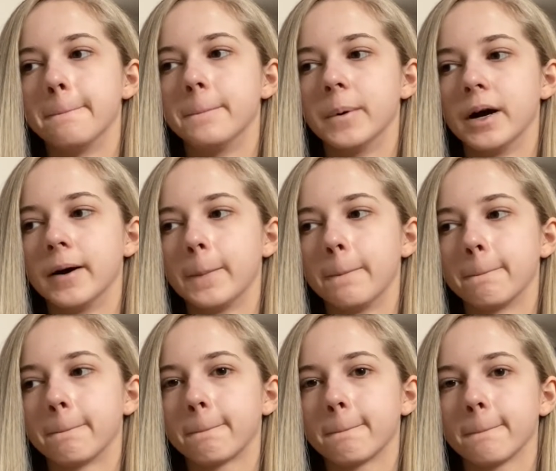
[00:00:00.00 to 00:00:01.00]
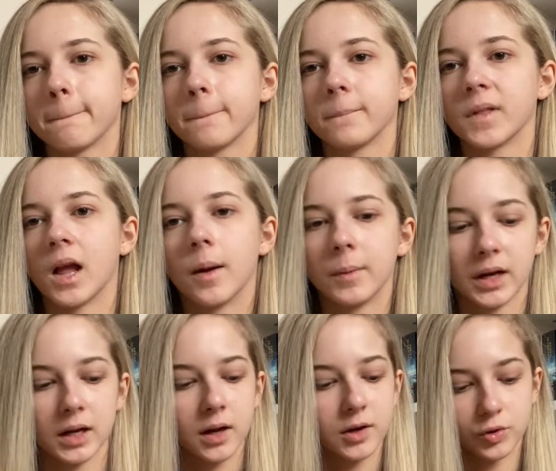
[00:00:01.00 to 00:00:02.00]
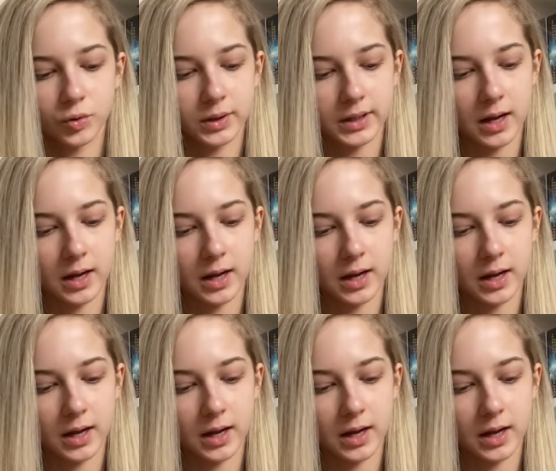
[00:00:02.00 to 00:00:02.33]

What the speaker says: But I mean, like, I enjoyed it,